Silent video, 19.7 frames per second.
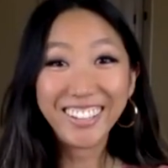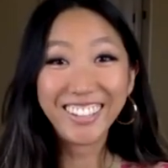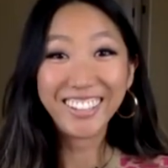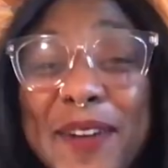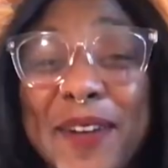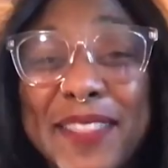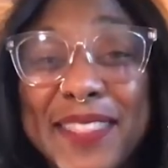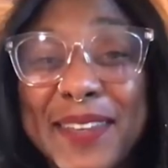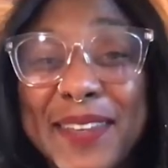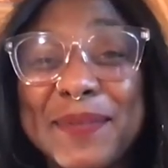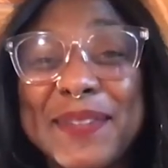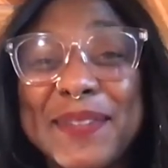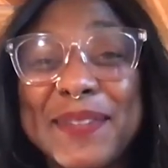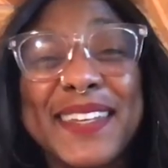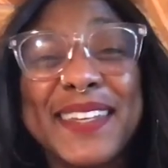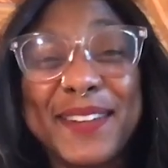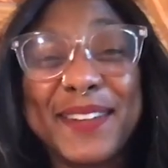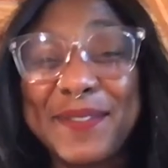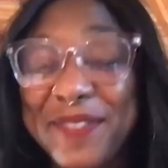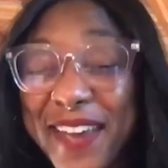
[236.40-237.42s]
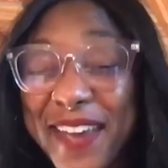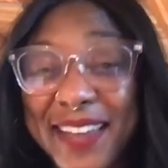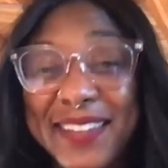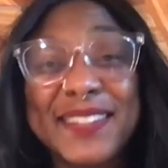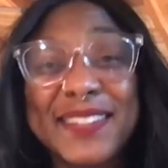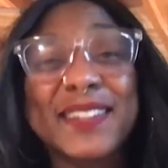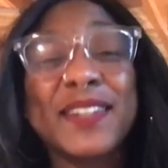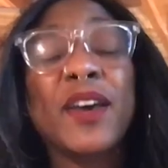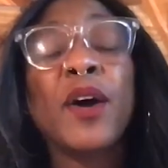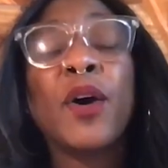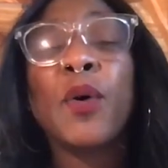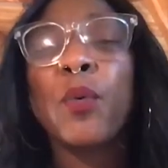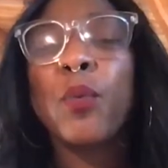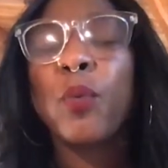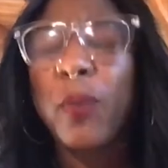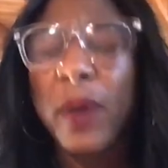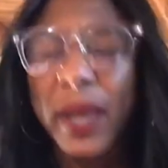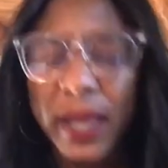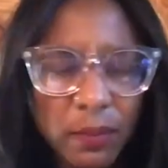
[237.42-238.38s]
I want them to invest
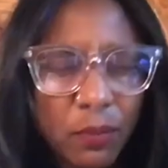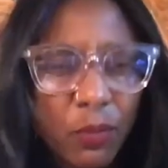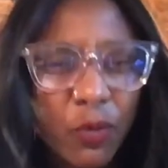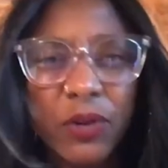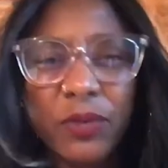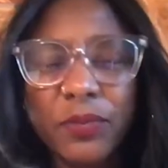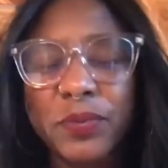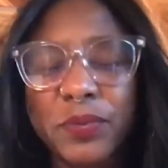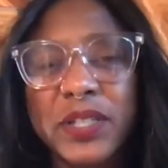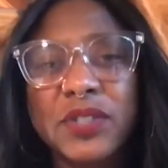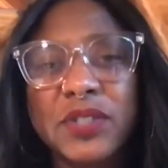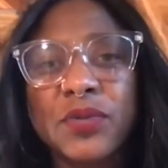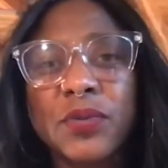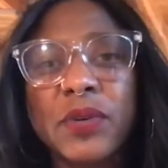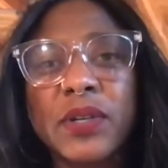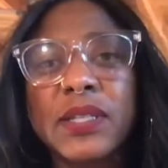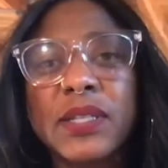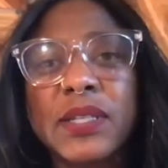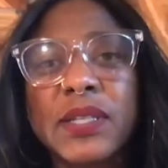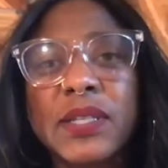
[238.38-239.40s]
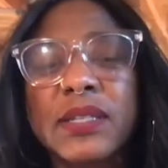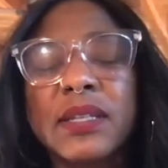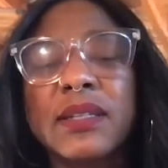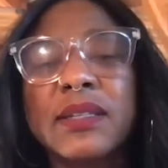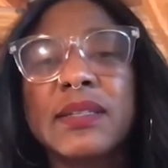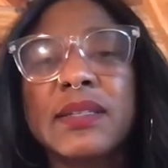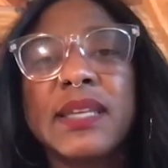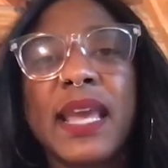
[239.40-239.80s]
way more resources